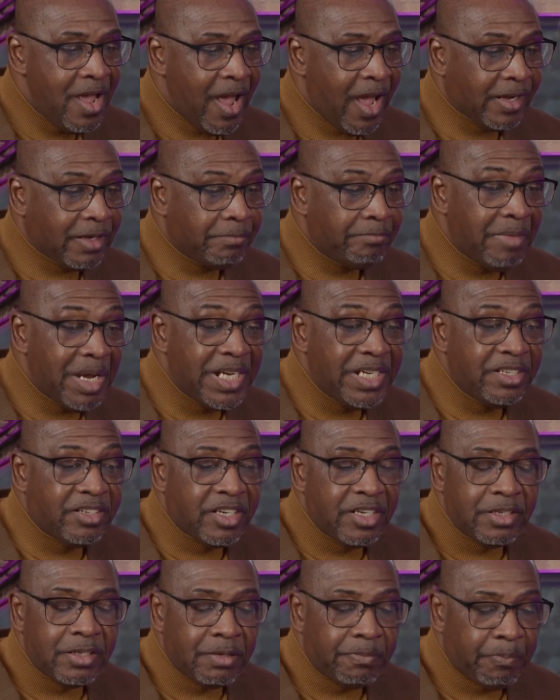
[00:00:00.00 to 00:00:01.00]
and
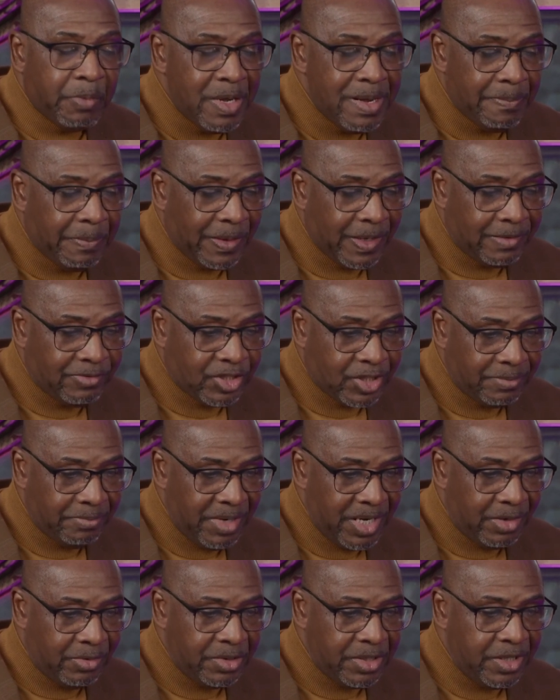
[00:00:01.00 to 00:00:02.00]
amazing the people of
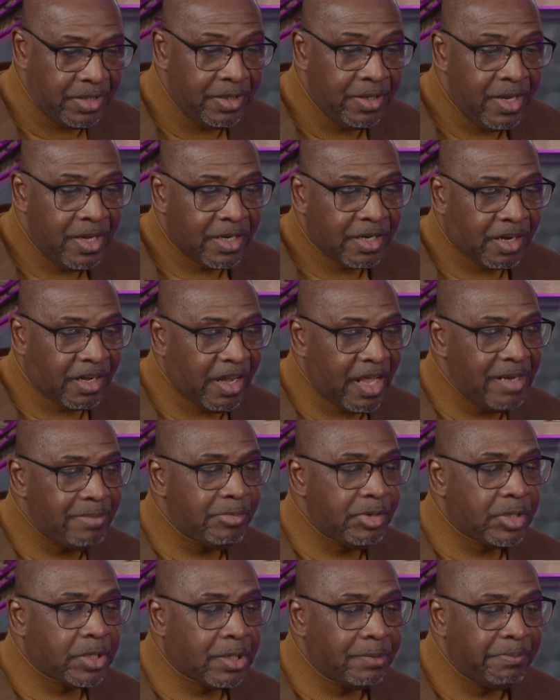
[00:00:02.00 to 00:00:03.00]
Samaria,
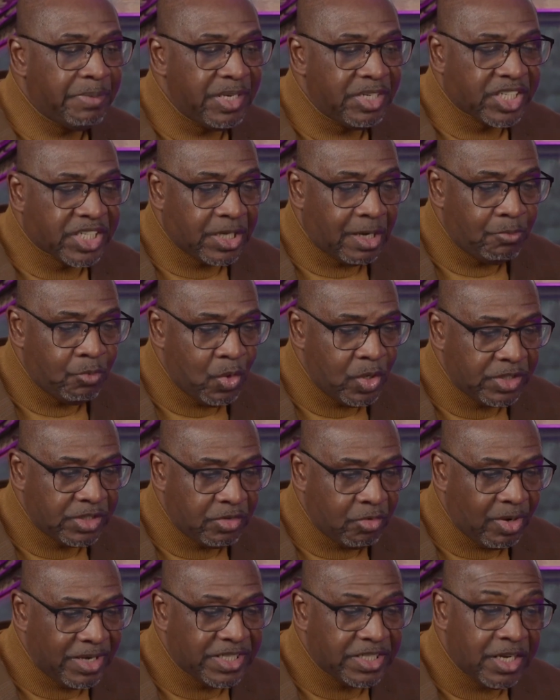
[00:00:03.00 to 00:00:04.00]
claiming to be someone
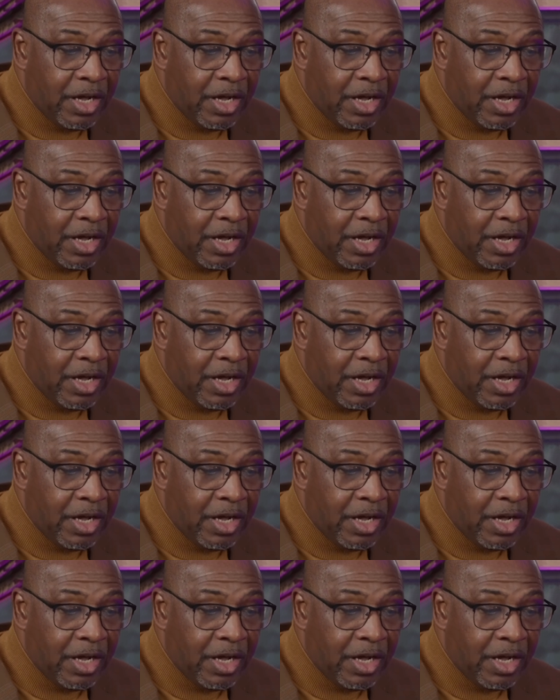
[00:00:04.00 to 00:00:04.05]
great.